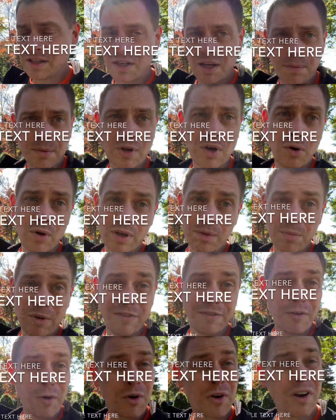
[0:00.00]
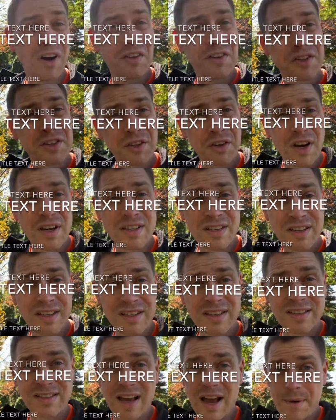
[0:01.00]
up going before all this
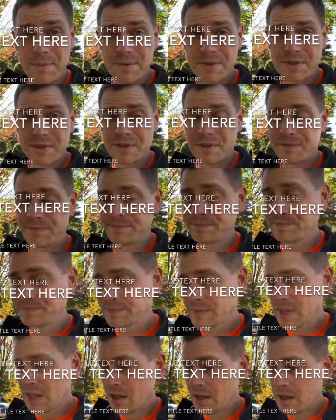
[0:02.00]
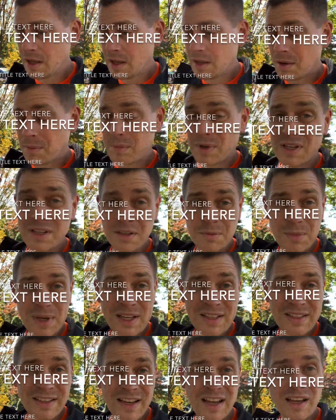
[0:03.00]
craziness stops. But in the
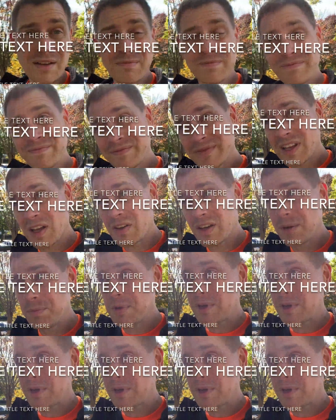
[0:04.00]
meantime, I'll keep you